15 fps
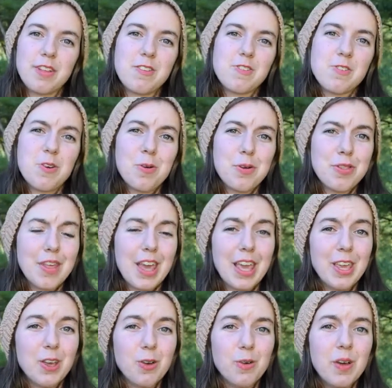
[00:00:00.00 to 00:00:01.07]
So
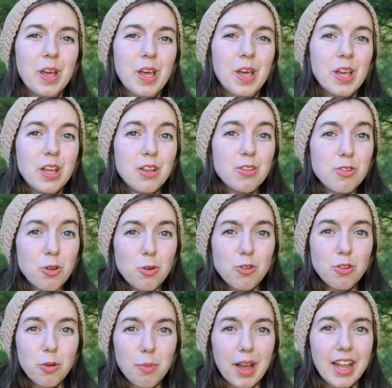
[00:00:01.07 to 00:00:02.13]
thank you so
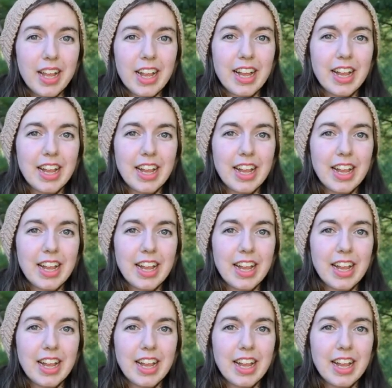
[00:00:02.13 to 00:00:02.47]
much.